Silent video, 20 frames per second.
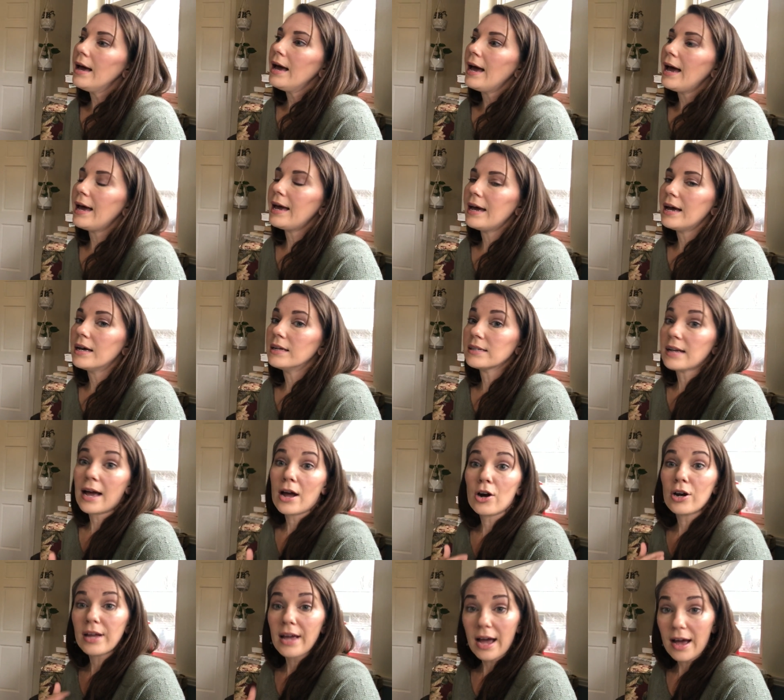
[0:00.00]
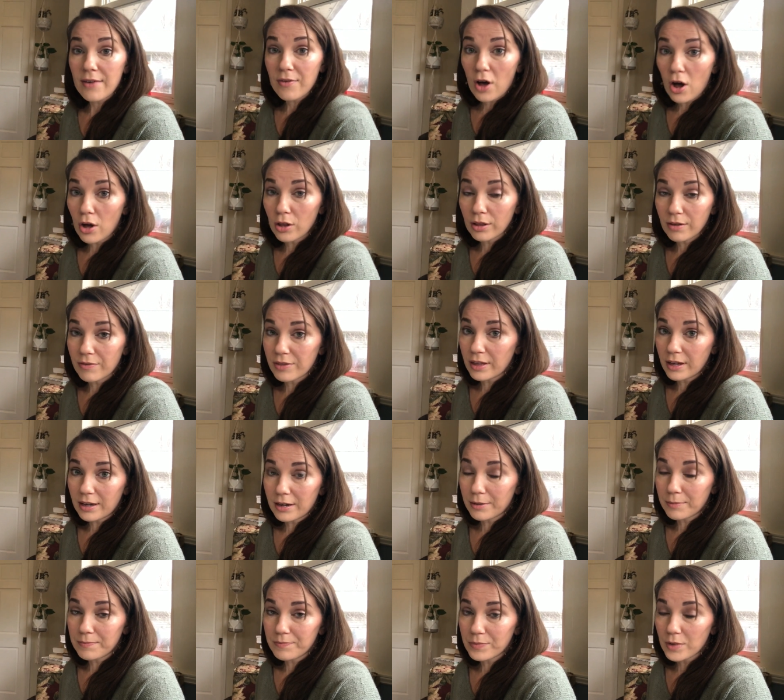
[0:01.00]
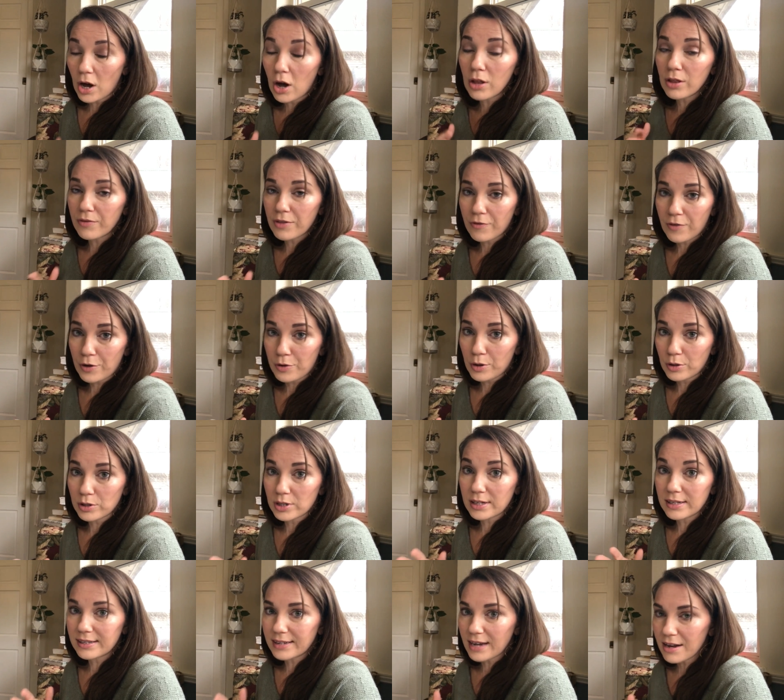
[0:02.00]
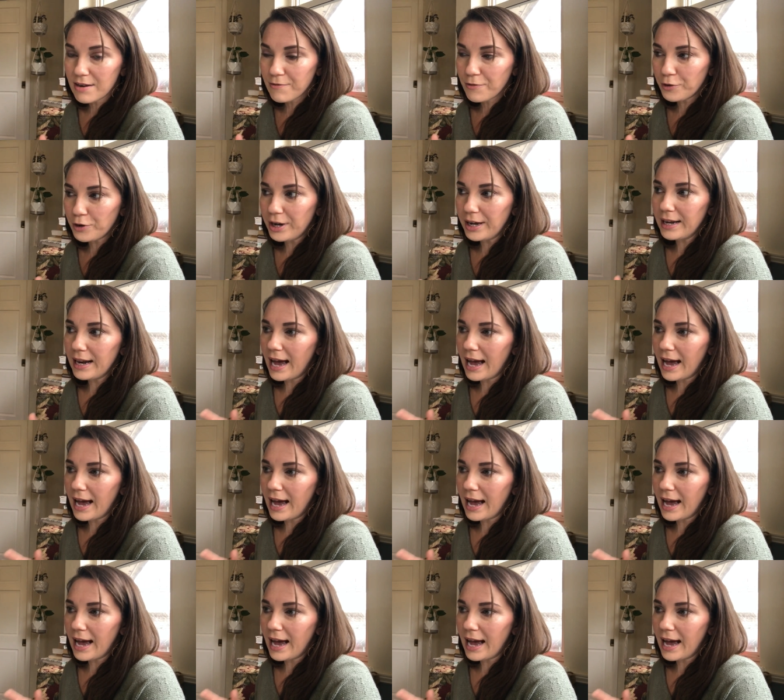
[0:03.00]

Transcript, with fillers: And I already have all of the all of the photos done for it.